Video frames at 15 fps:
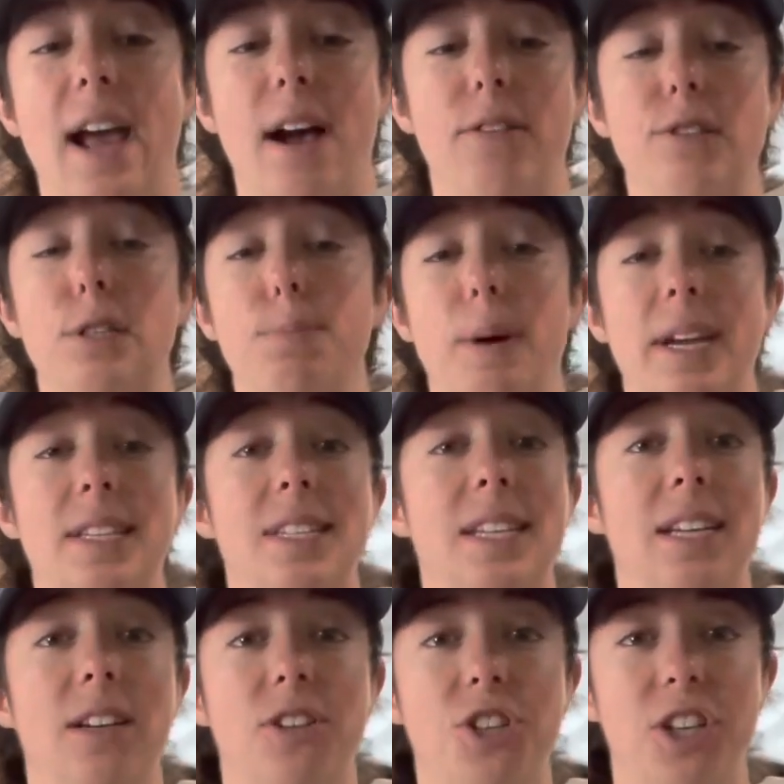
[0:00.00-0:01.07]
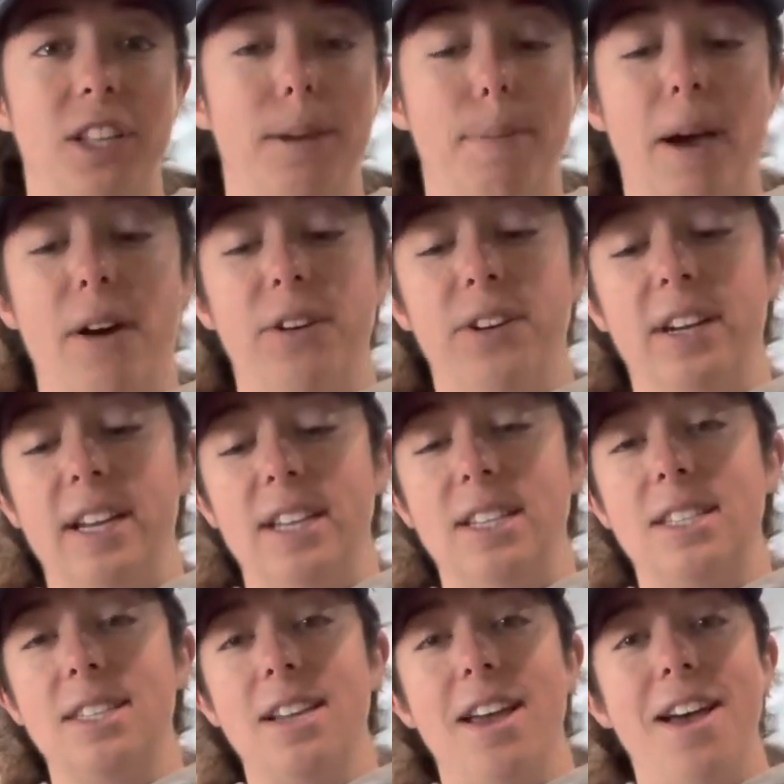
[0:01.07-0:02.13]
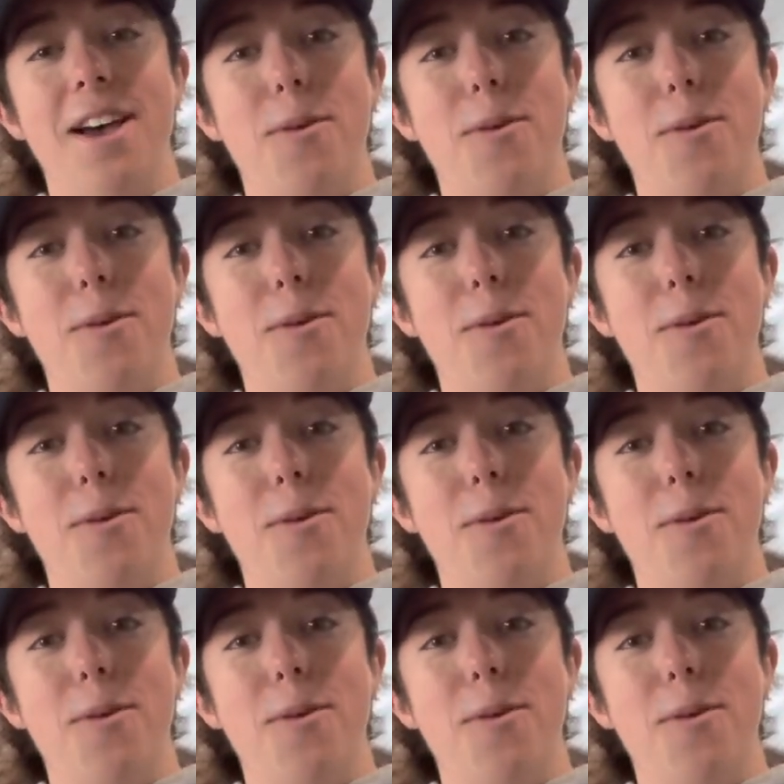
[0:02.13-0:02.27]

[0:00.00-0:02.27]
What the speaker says: how spicy your chili powder is,